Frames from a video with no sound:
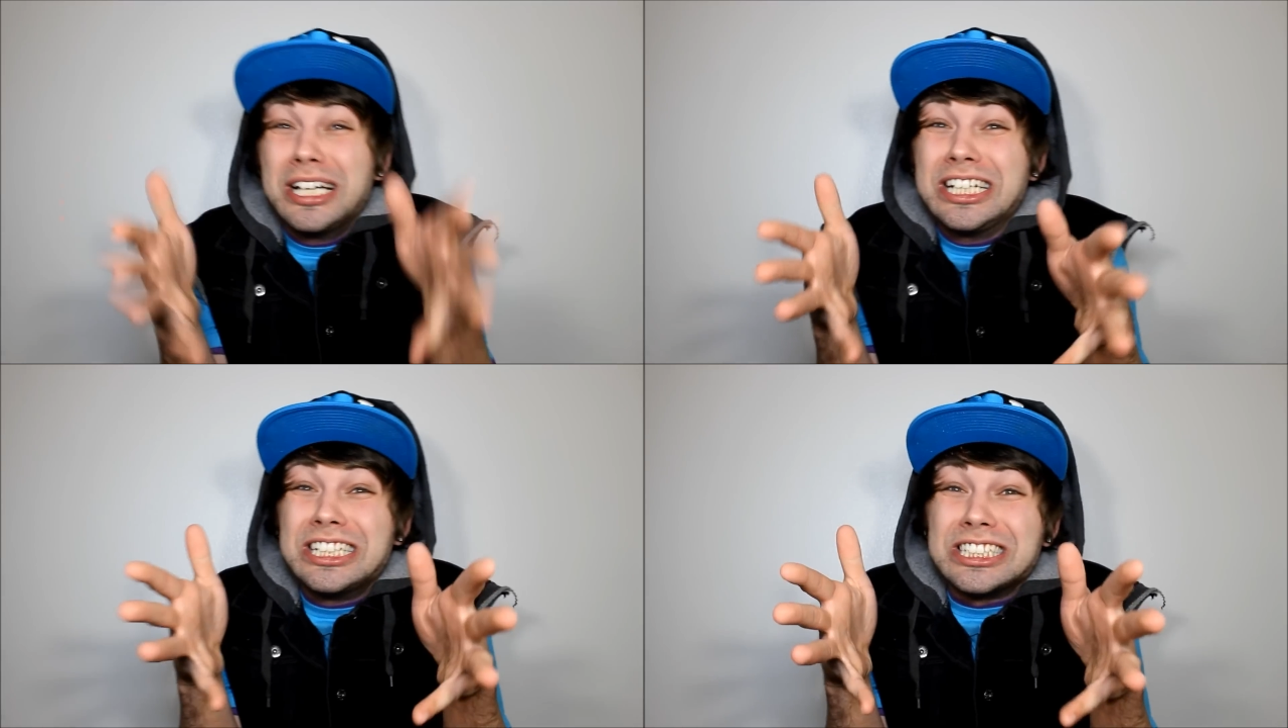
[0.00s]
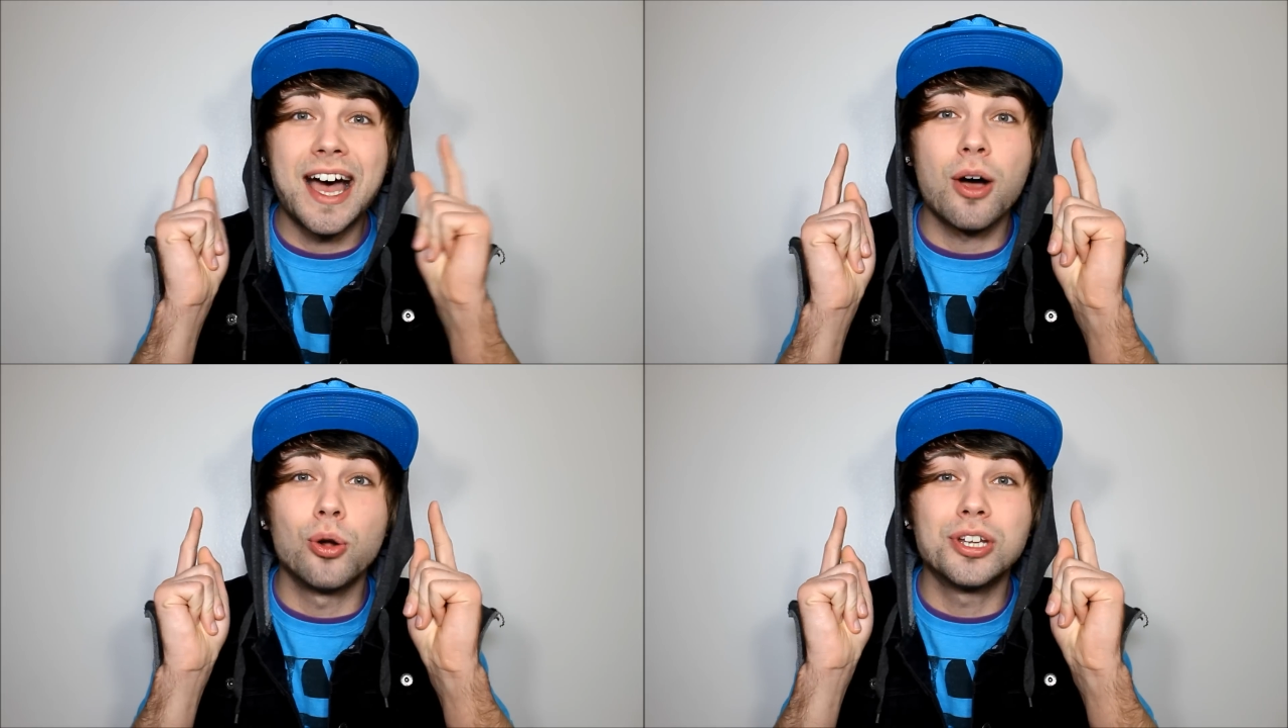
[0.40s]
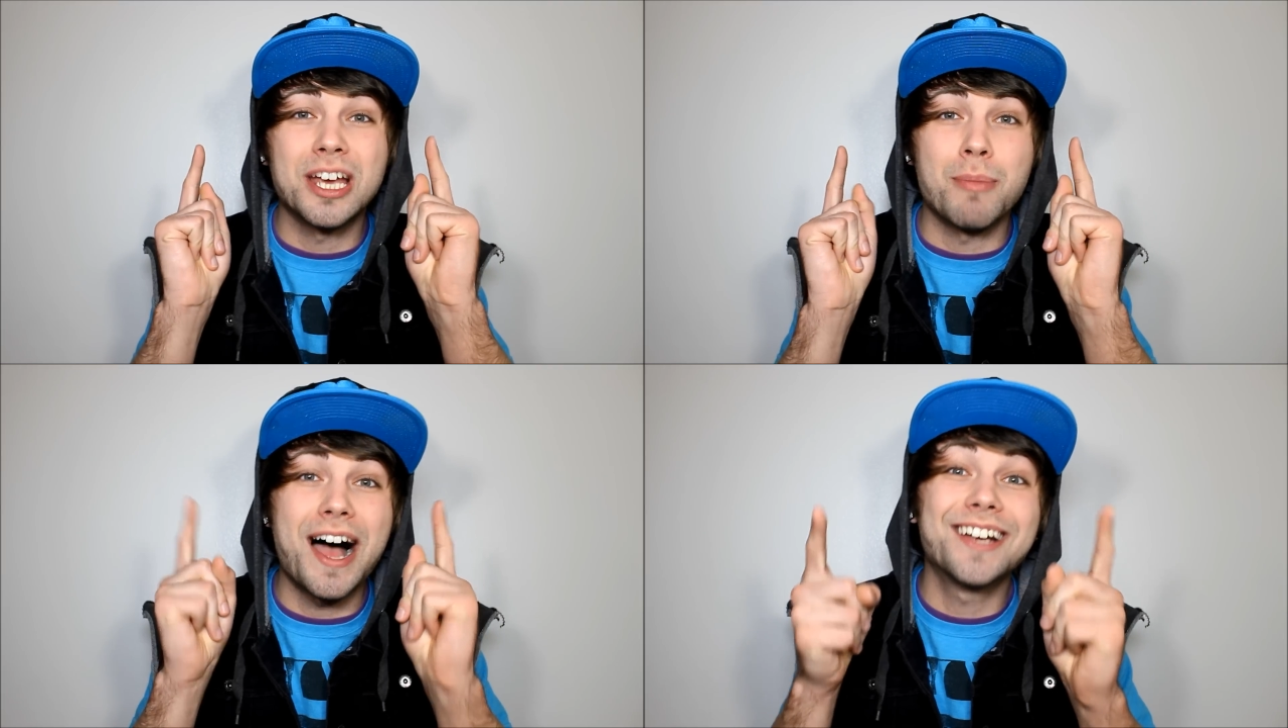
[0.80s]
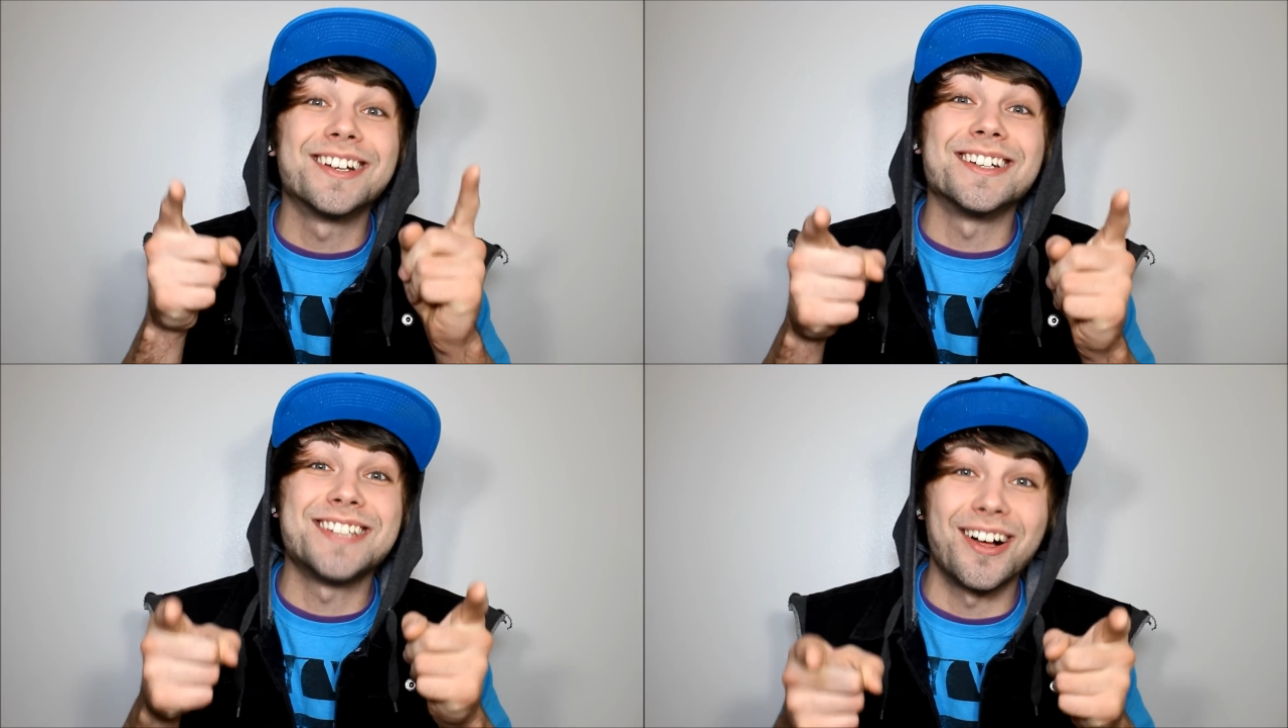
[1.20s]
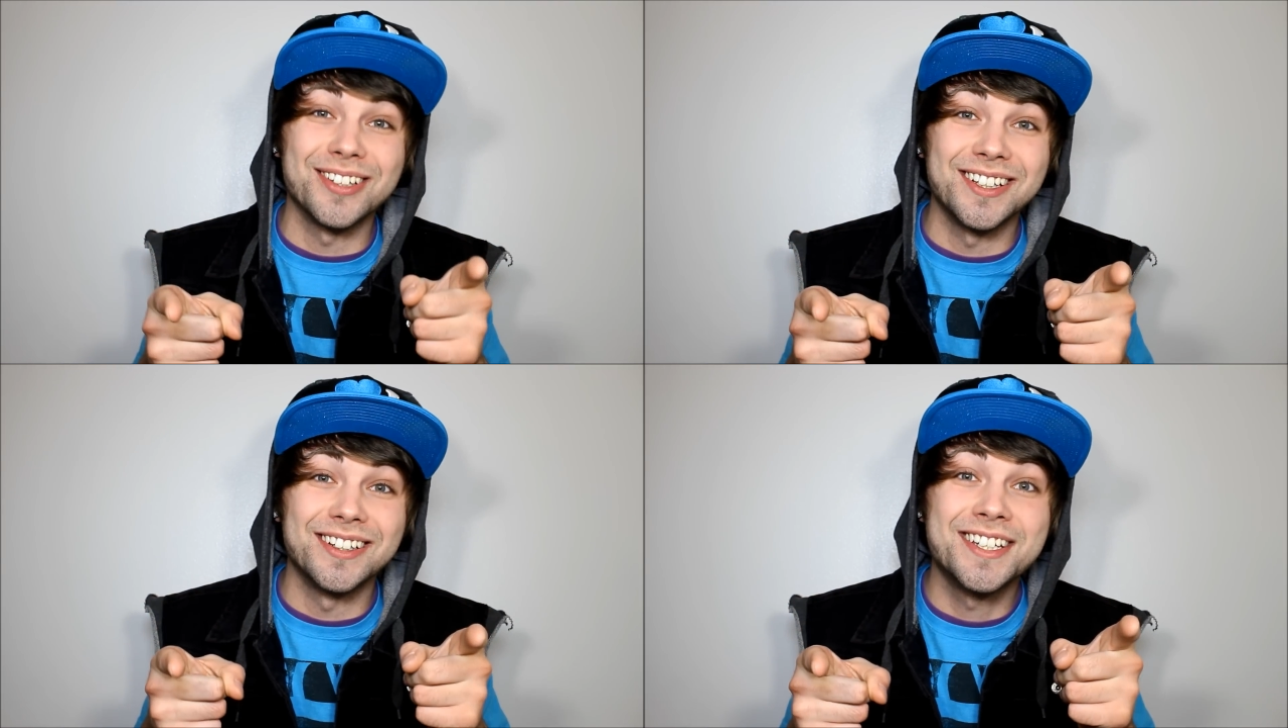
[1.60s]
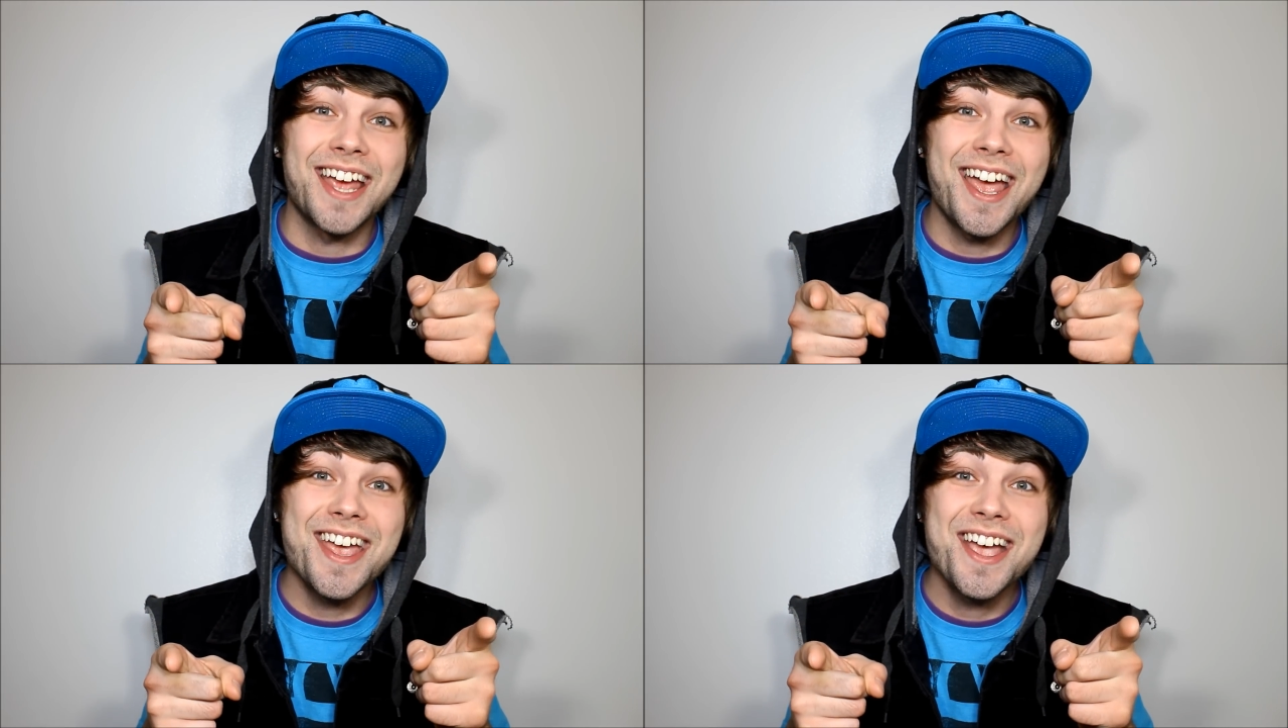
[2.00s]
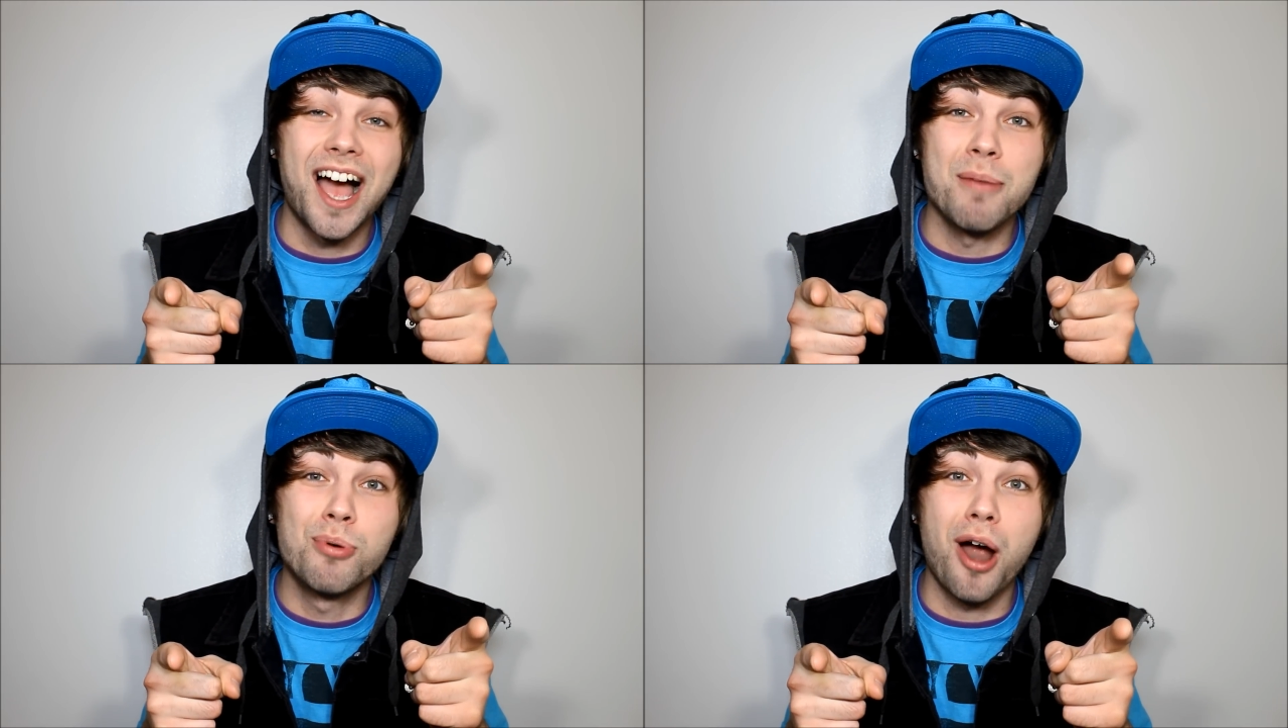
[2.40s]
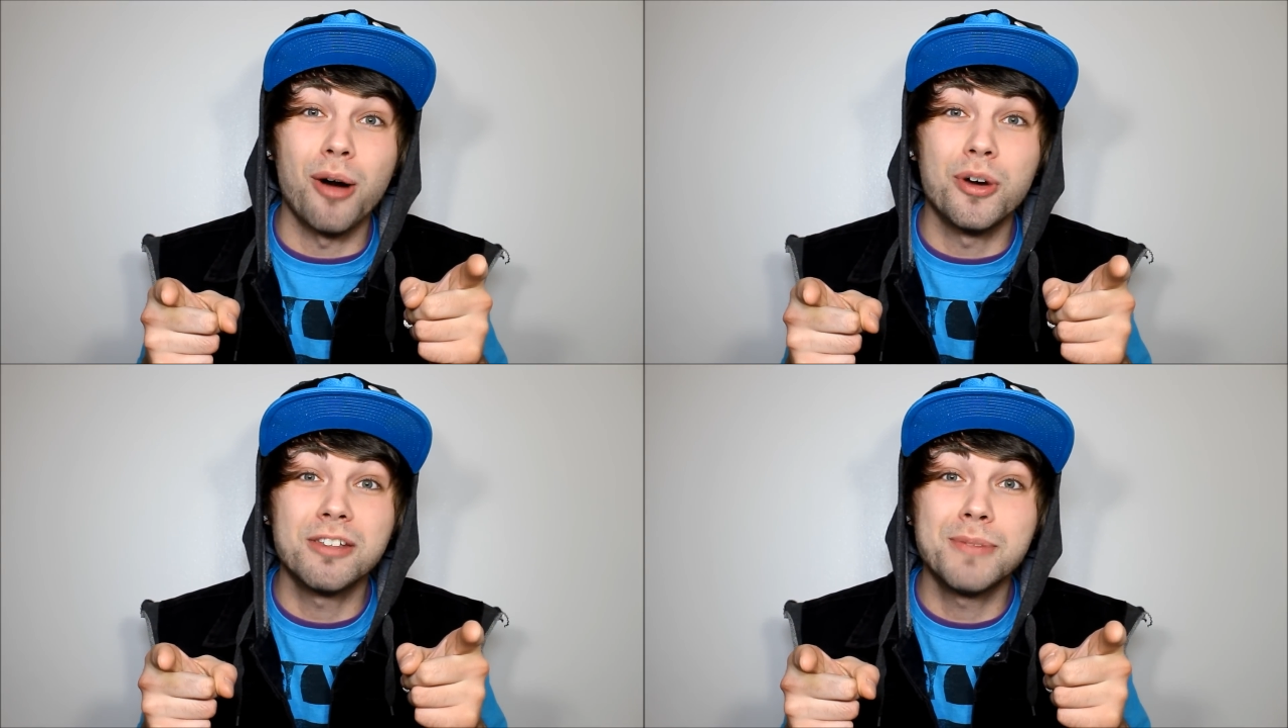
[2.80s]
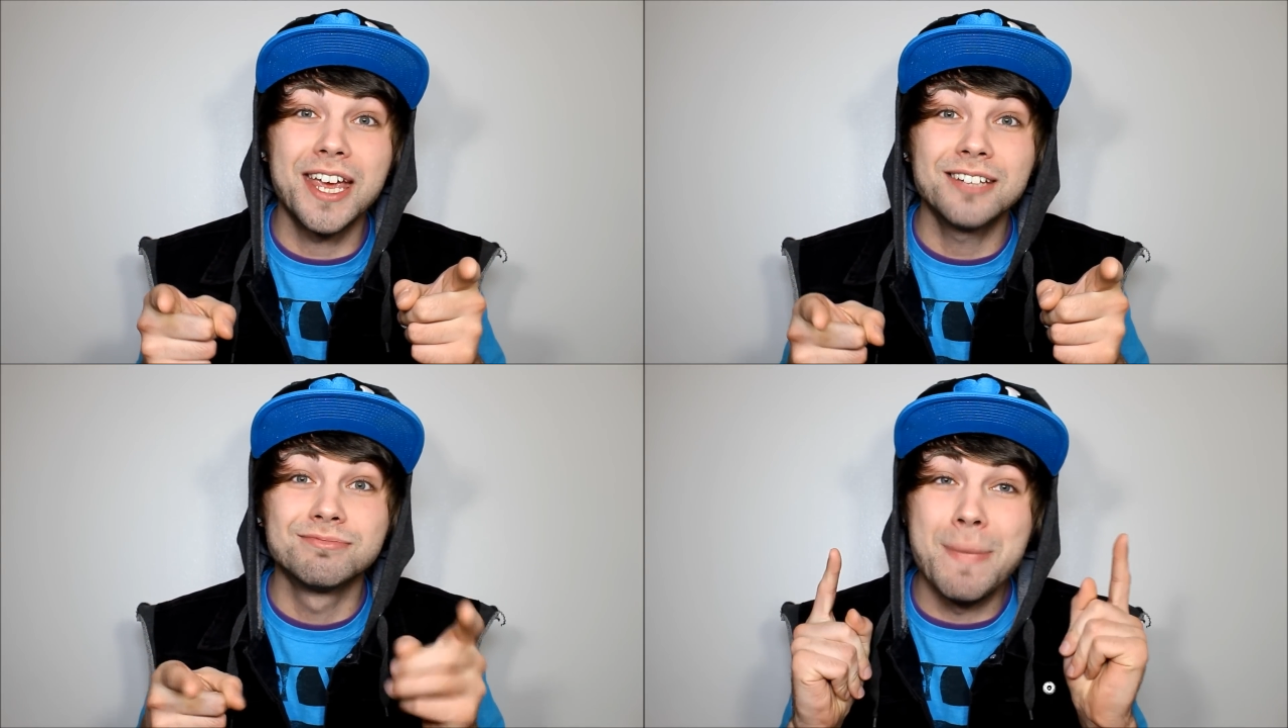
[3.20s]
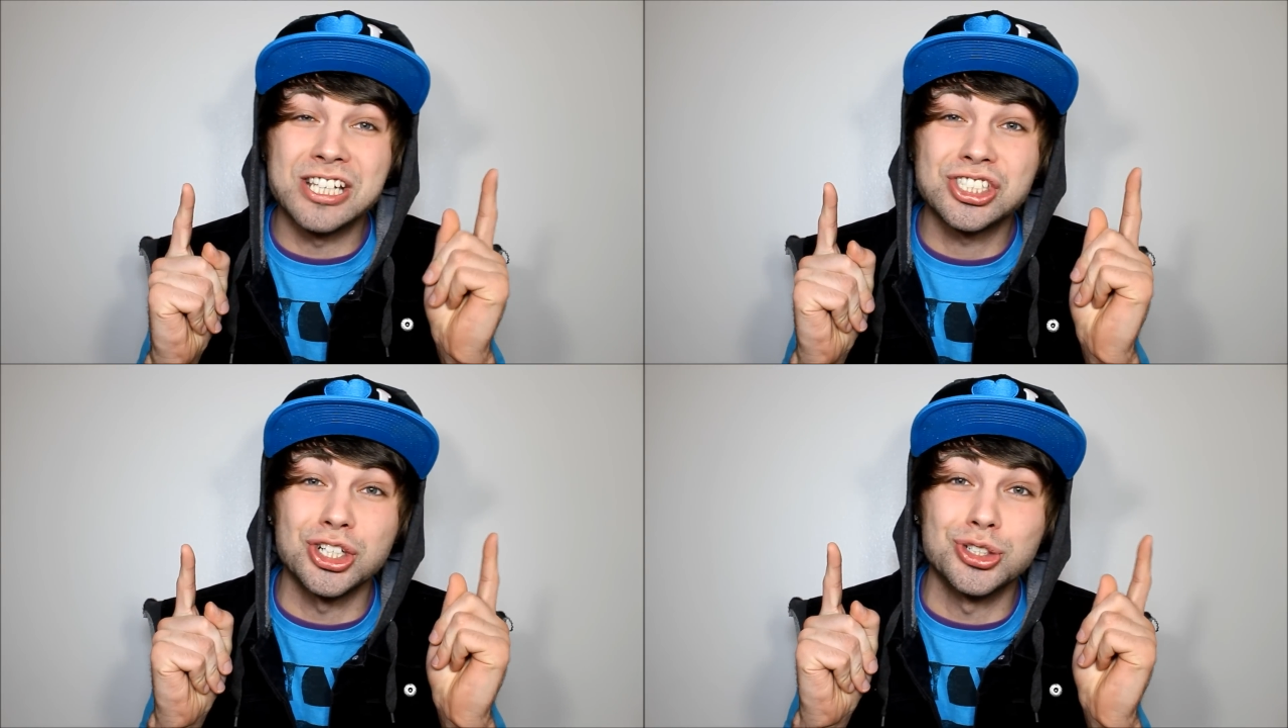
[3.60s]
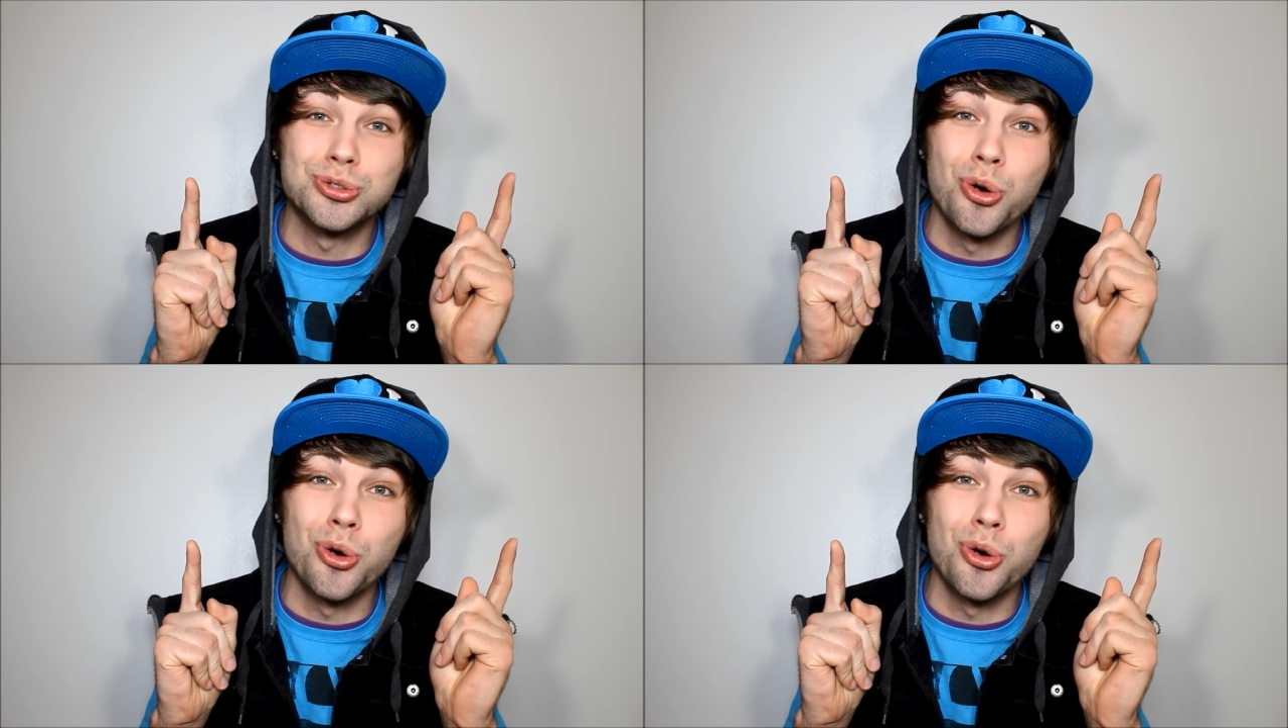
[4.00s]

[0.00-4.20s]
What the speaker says: penis. Not only am I gonna tell you, today I brought with me Mr.